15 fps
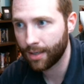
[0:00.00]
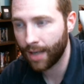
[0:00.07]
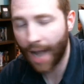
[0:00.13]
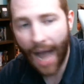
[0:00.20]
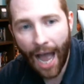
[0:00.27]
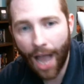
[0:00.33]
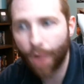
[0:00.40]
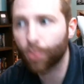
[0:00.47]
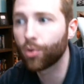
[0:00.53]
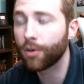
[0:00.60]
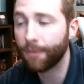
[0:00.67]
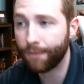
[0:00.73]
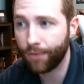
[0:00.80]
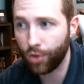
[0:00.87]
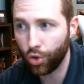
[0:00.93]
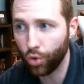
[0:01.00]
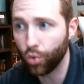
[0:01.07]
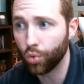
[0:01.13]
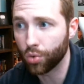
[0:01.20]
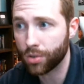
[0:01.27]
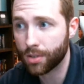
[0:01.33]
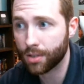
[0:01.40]
I
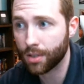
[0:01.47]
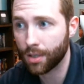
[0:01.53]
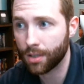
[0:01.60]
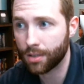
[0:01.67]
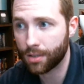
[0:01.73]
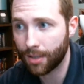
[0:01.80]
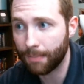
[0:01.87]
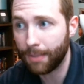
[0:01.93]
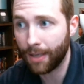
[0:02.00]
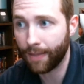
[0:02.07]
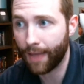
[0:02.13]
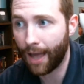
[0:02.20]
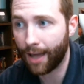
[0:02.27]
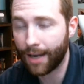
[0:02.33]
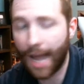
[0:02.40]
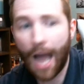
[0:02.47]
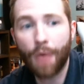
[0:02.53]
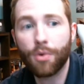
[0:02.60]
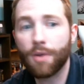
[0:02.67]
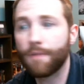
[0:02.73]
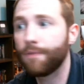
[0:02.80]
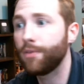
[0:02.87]
refuse to be that. I
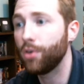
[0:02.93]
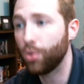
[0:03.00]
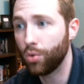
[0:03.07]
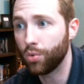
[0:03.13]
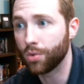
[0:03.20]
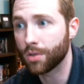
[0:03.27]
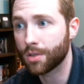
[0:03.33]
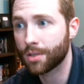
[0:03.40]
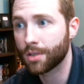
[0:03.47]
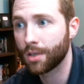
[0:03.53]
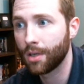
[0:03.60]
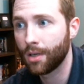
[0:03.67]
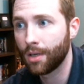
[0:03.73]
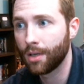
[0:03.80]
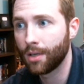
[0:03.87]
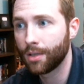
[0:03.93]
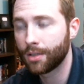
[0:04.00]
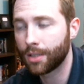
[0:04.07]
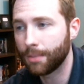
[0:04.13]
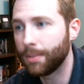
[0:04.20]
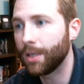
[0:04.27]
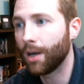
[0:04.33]
refuse
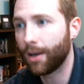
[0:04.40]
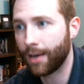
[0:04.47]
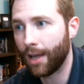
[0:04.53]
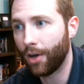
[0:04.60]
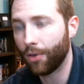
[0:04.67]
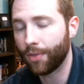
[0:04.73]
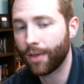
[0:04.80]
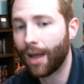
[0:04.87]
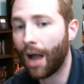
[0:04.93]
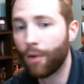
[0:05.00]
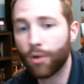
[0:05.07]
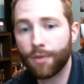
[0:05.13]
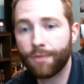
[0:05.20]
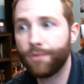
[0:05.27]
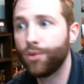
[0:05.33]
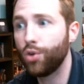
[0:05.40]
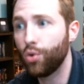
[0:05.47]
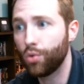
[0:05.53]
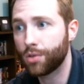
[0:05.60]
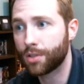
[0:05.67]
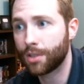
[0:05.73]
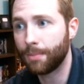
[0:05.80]
to be unhealthy. I
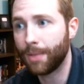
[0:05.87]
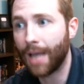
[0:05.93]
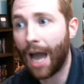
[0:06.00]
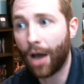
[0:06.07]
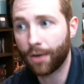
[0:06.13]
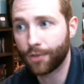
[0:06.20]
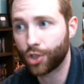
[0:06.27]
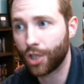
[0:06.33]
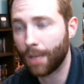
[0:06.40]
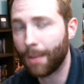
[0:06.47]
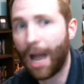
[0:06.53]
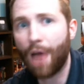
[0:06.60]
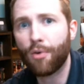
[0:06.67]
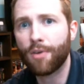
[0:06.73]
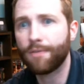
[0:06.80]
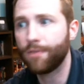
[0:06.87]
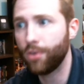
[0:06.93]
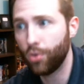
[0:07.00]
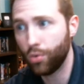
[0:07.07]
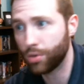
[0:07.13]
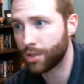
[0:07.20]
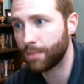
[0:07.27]
refuse to be out of shape. I
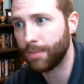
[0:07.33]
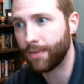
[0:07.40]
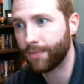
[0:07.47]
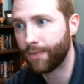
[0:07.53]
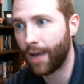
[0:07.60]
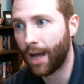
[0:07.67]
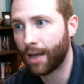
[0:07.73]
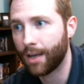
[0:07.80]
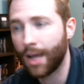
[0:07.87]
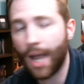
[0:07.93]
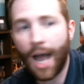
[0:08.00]
refuse to be fat.